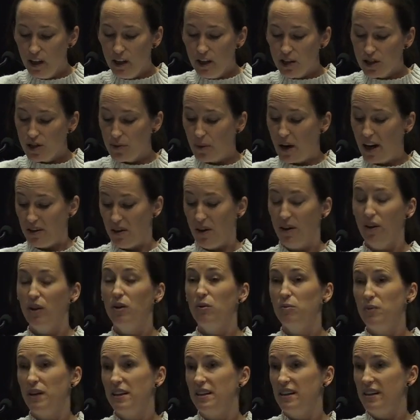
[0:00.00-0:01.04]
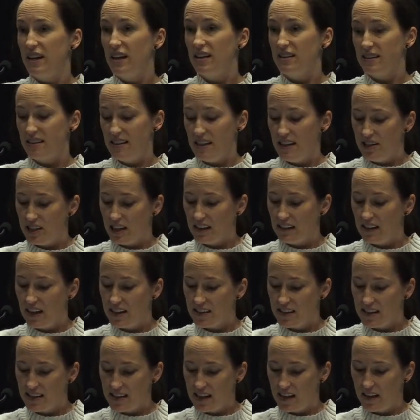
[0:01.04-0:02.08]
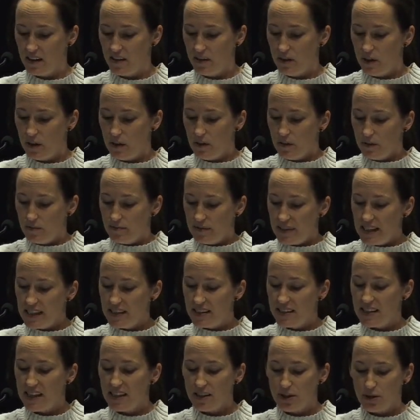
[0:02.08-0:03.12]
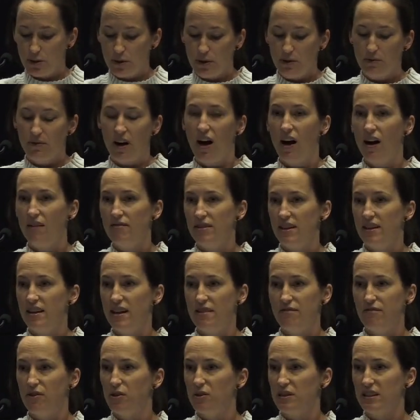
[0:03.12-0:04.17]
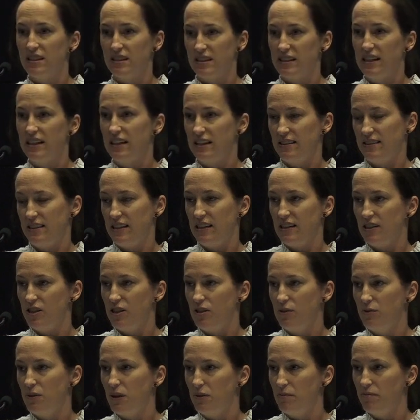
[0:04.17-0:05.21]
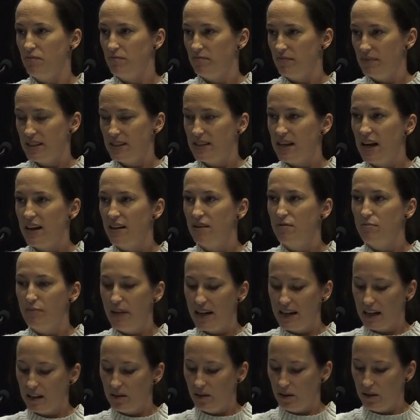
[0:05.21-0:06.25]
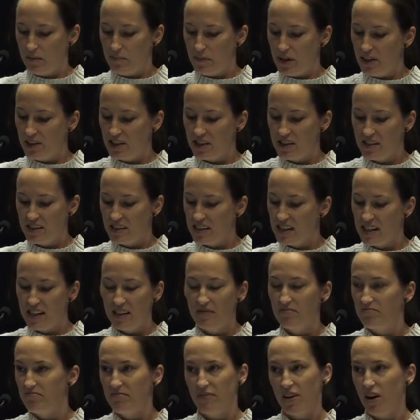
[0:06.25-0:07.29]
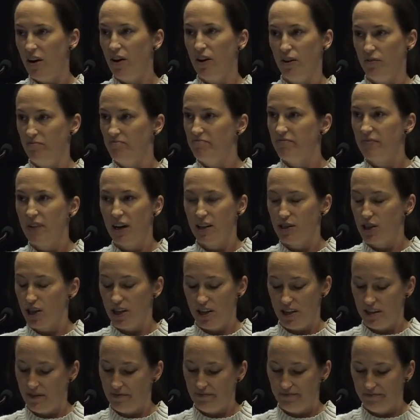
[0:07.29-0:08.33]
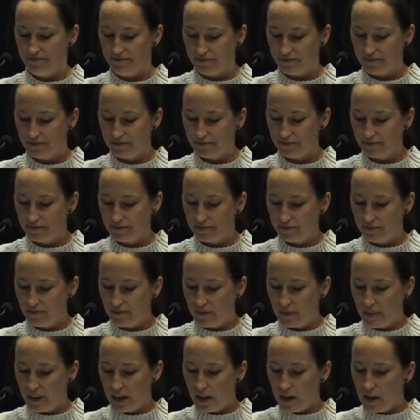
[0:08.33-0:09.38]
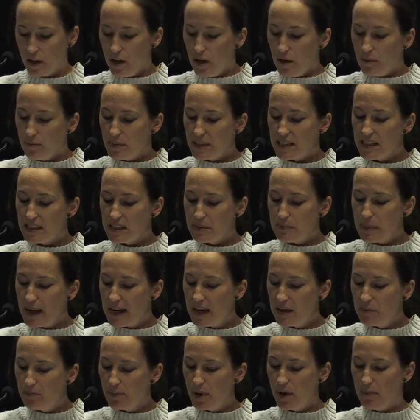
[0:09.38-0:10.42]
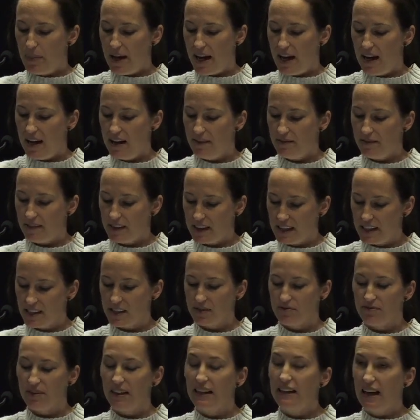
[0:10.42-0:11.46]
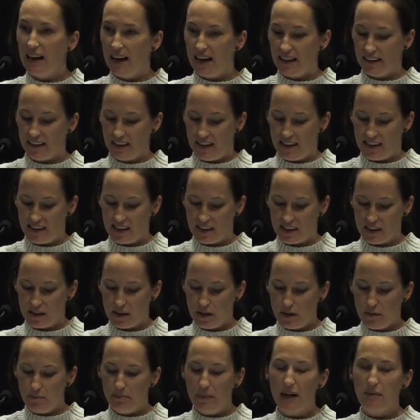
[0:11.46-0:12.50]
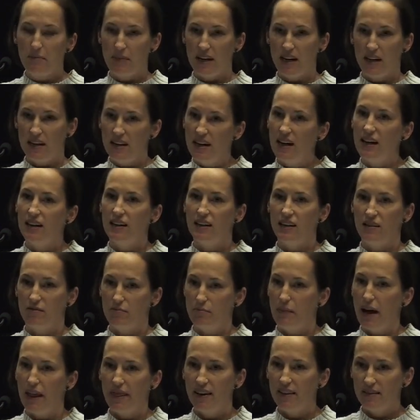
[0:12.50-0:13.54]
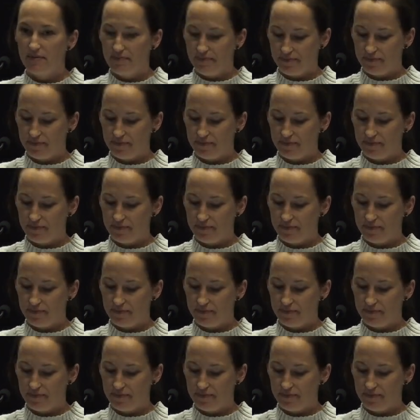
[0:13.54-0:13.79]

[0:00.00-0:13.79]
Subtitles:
Do I know when the next seizure cluster is set to arrive and therefore sling us into a state of medical emergency? No, I don't. But does being prepared for this regardless make me a negative mother?